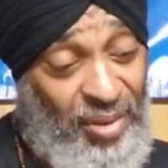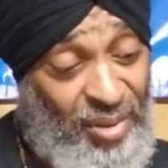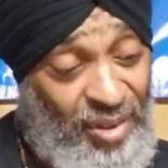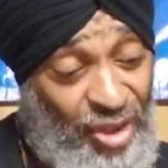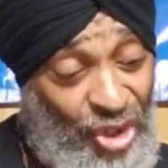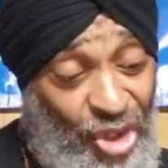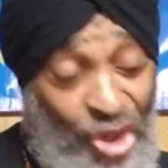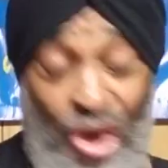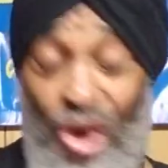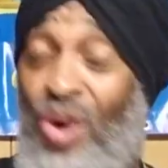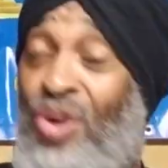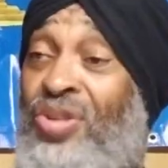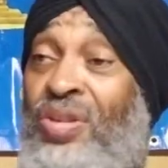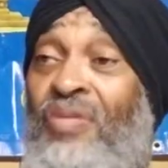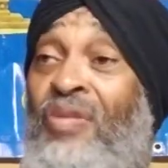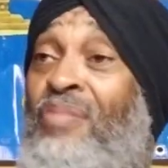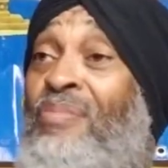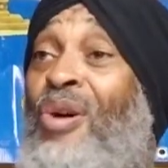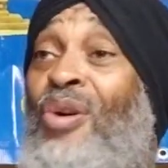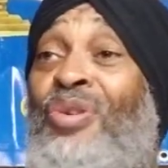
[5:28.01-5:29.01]
The curse of
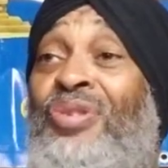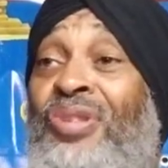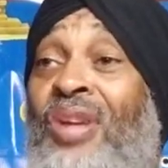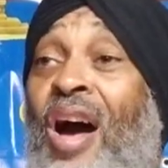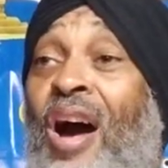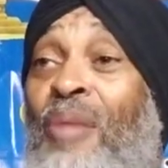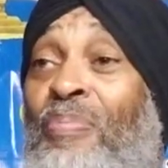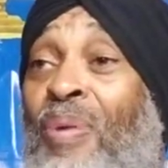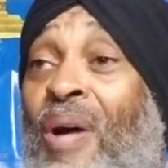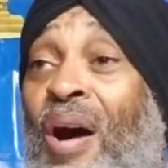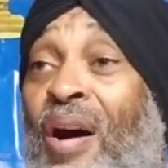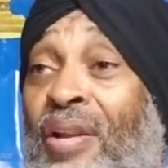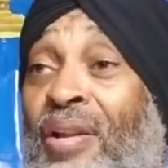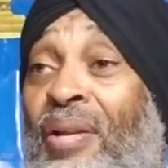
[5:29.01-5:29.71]
the Most High upon